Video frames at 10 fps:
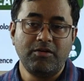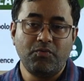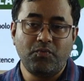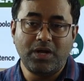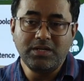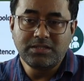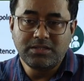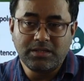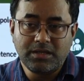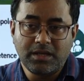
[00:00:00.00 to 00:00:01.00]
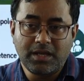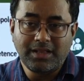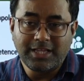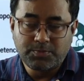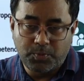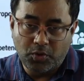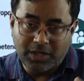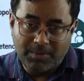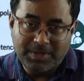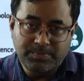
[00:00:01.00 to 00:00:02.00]
once this
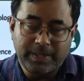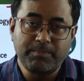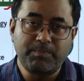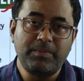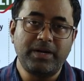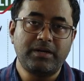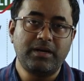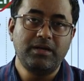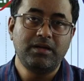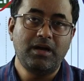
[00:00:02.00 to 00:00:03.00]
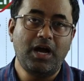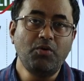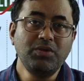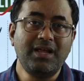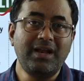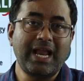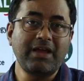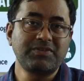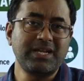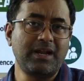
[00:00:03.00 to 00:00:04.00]
program is been implemented, how the
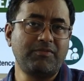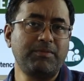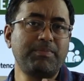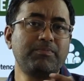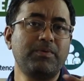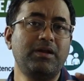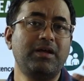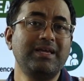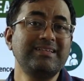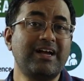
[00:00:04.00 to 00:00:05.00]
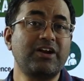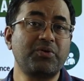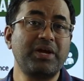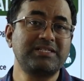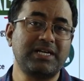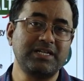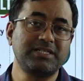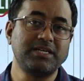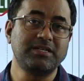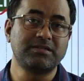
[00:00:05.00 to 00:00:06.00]
lifestyle of the people is undergoing certain
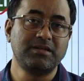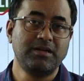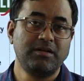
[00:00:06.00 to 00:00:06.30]
changes.